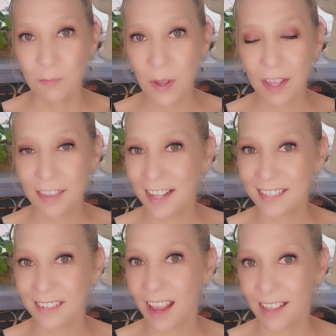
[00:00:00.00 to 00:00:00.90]
but
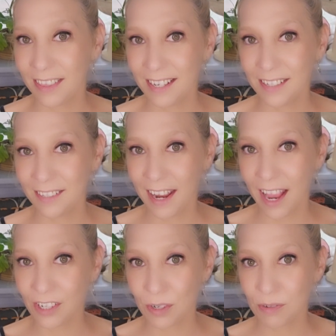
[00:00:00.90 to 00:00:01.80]
that's not the
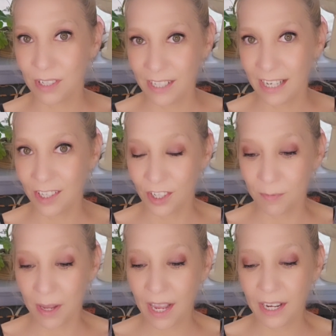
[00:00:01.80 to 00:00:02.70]
actual
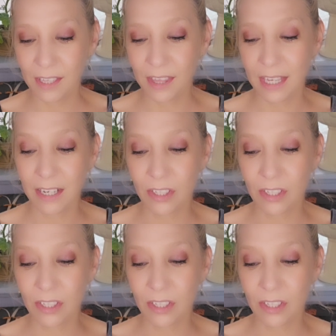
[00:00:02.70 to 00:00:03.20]
intention behind the thing.